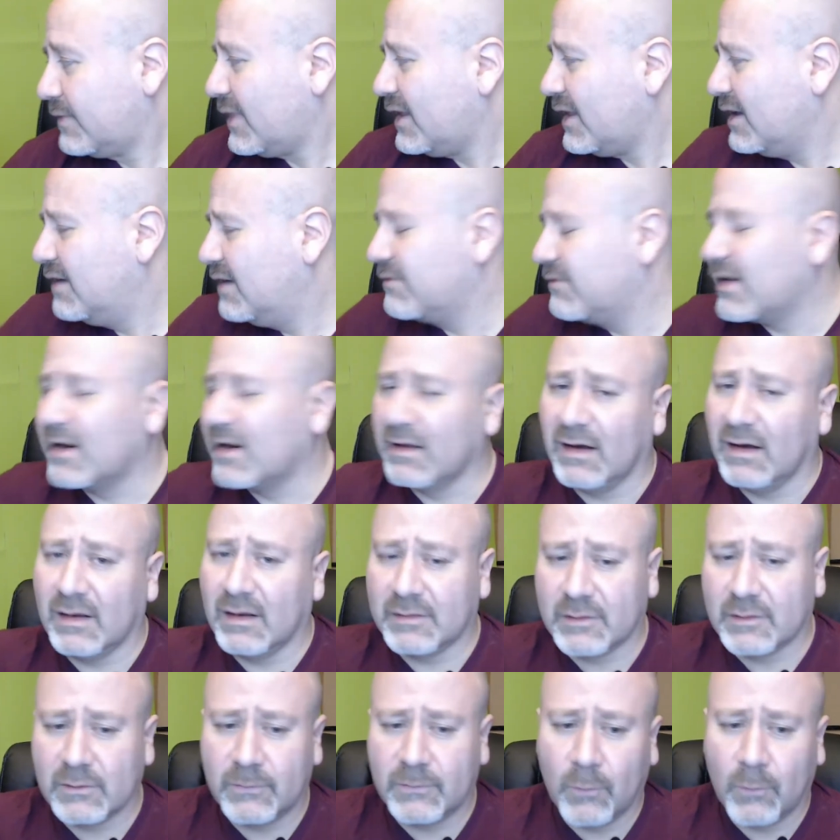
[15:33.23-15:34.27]
I've got a
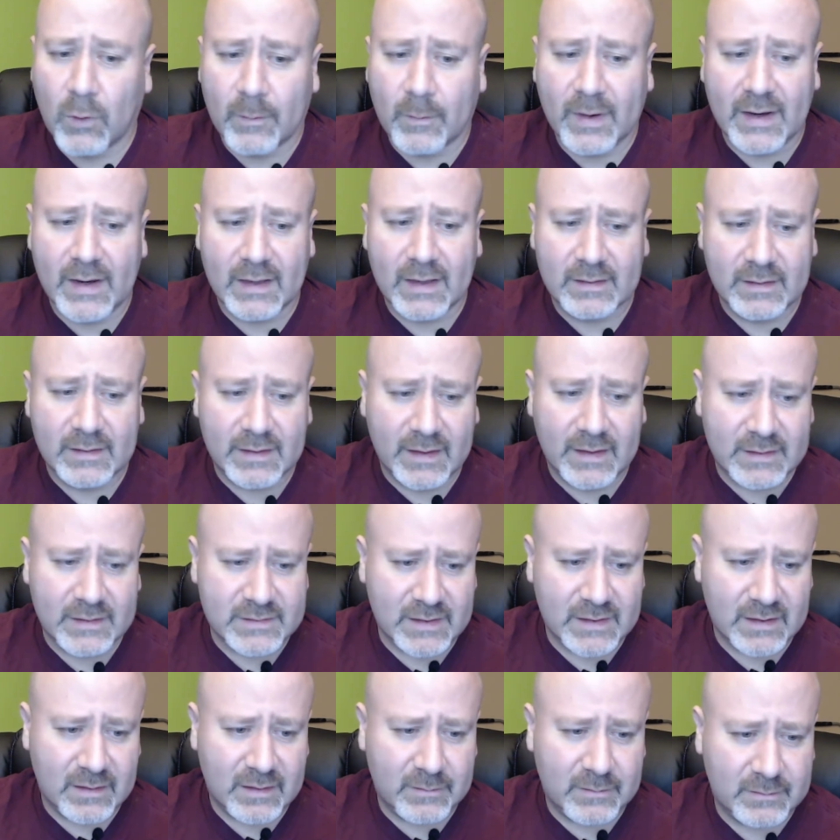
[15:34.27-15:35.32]
little 4-watt LED.
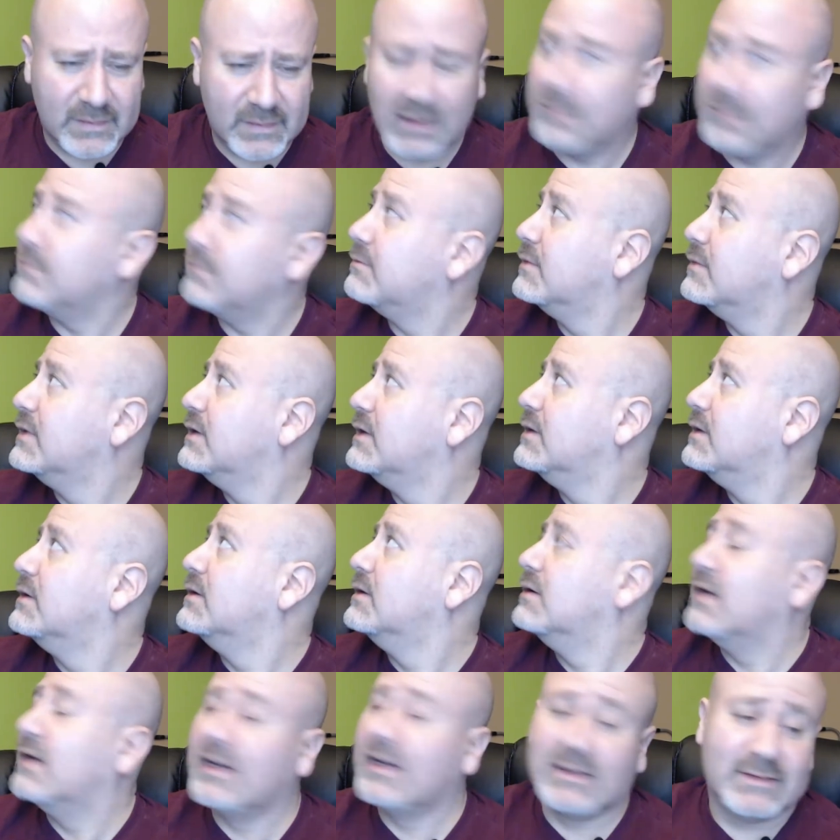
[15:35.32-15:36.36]
See how
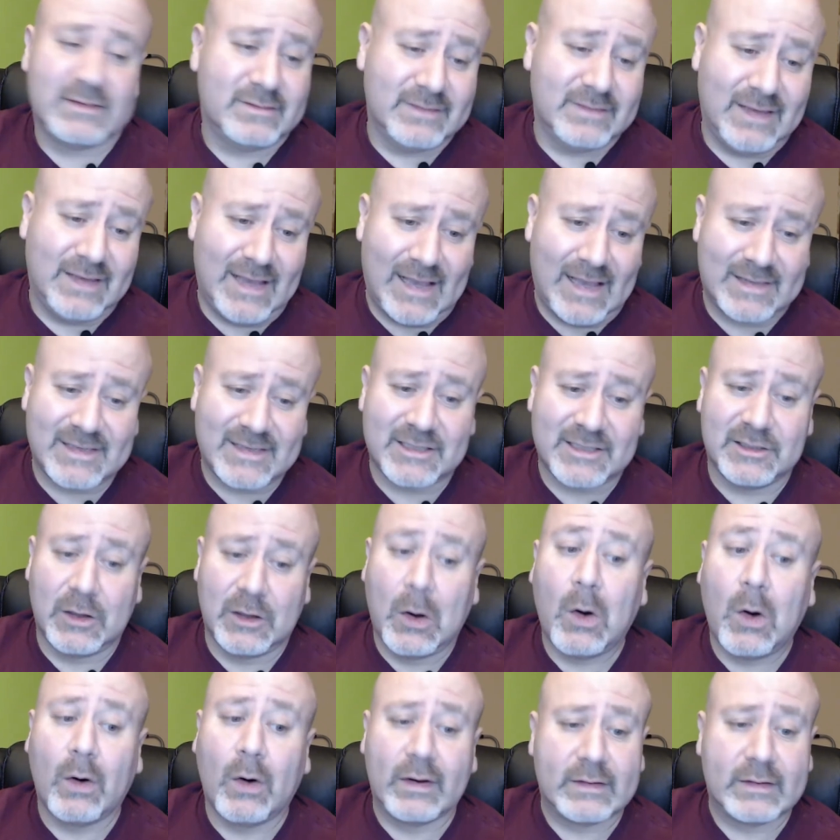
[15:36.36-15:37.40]
it's actually
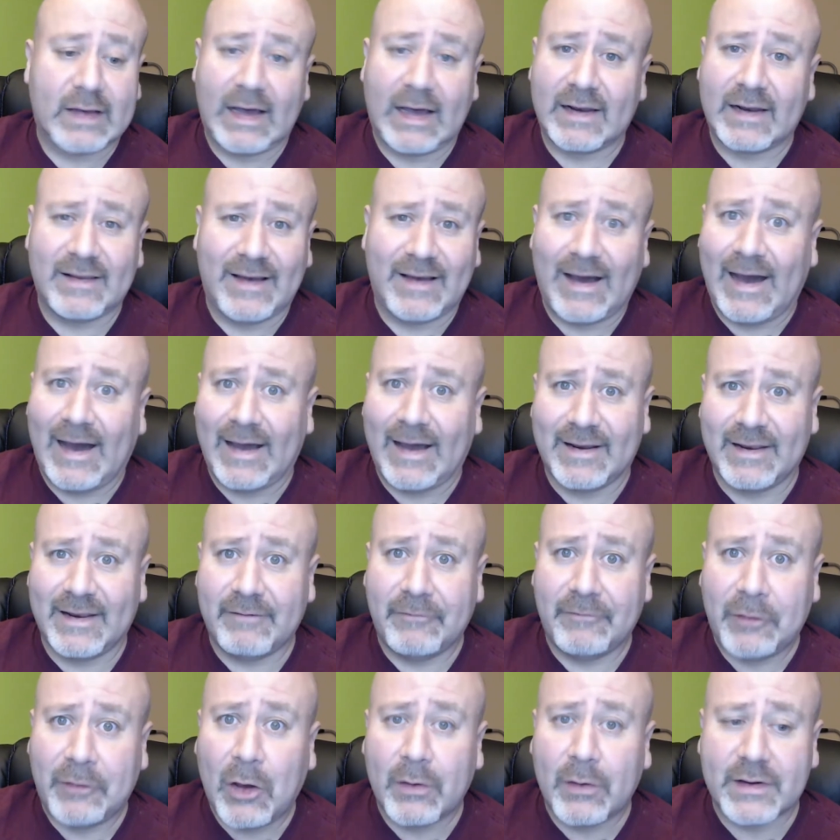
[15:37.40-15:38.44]
on. I didn't
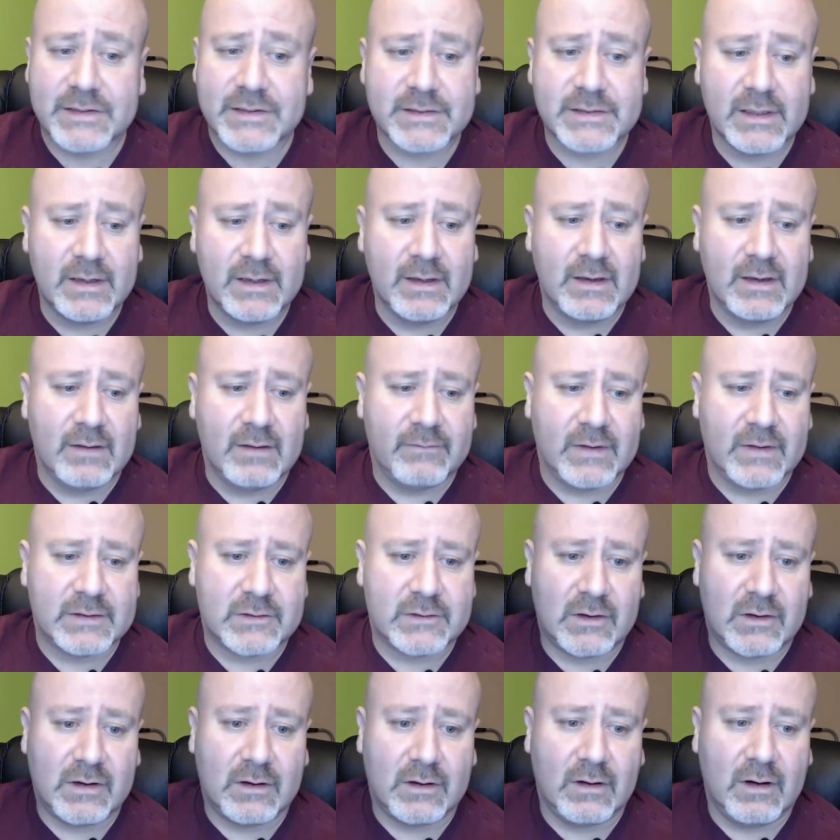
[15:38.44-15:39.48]
even notice. If I
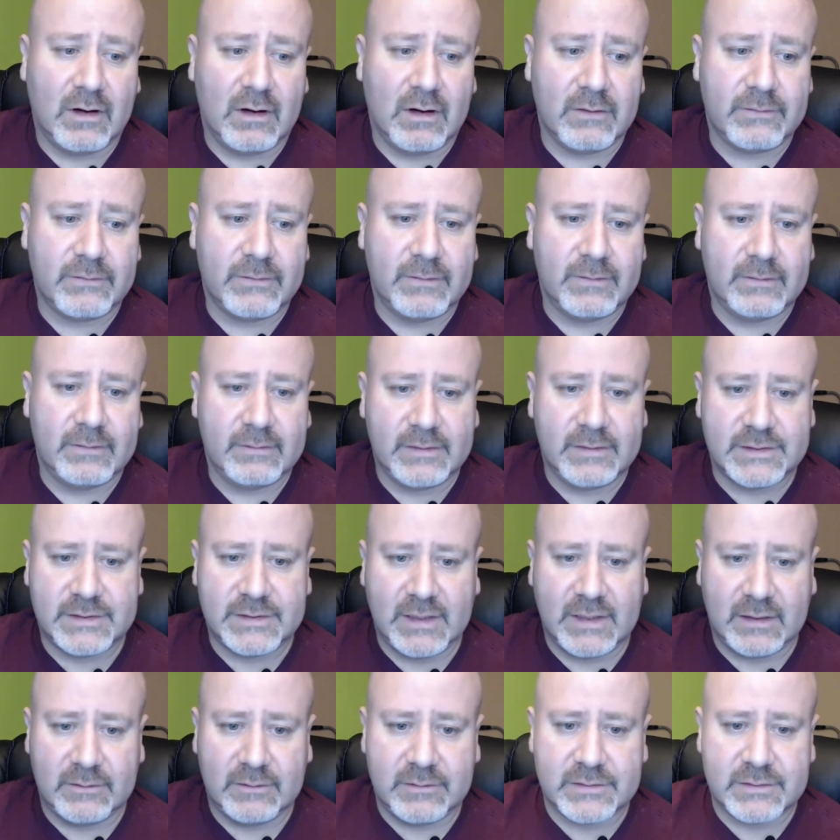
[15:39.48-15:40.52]
turn it off, you
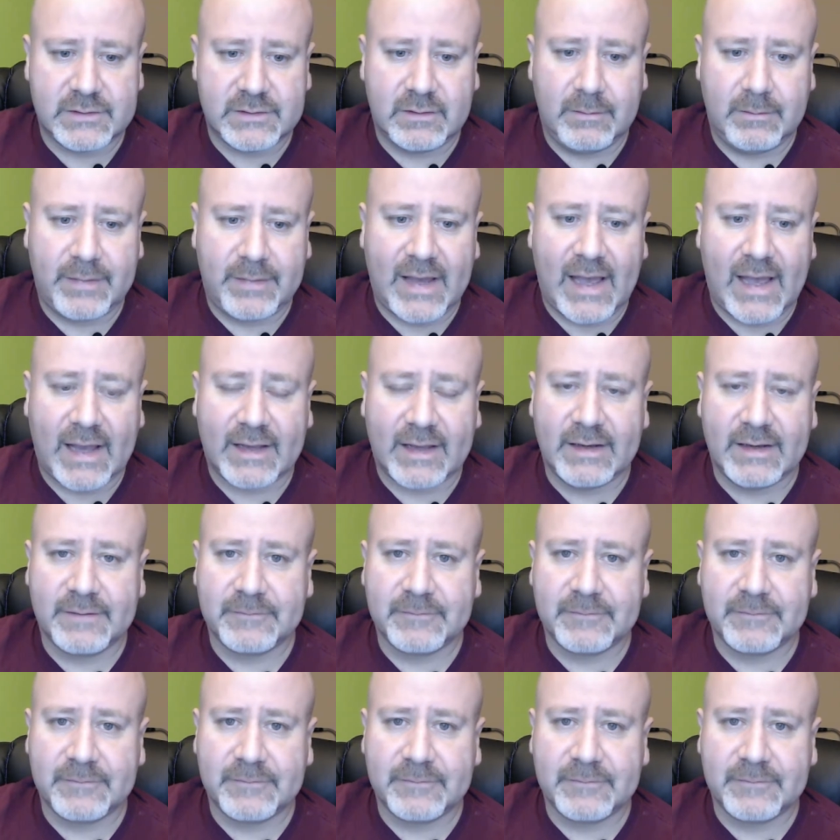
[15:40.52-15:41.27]
see I lose the back.